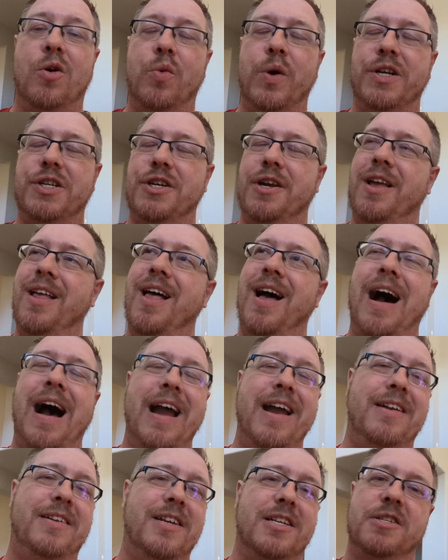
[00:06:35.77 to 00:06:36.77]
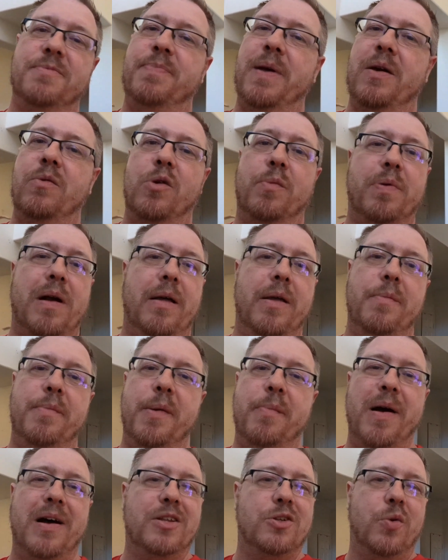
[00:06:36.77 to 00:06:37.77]
which I anticipate will probably be
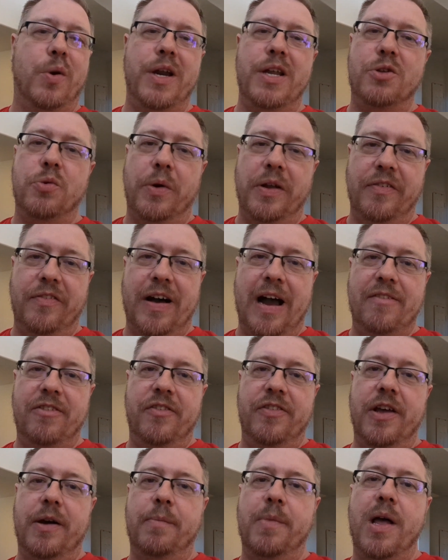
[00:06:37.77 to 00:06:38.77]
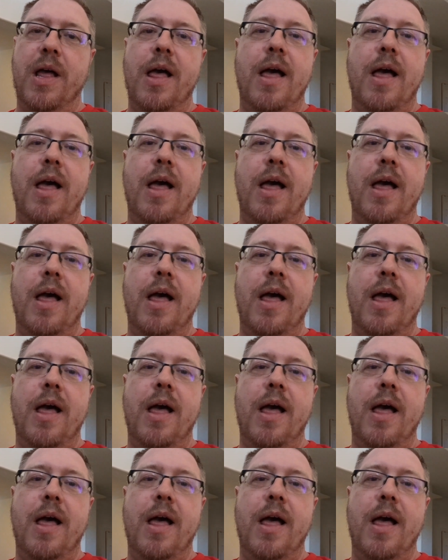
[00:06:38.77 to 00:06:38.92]
about 20, 25 of them,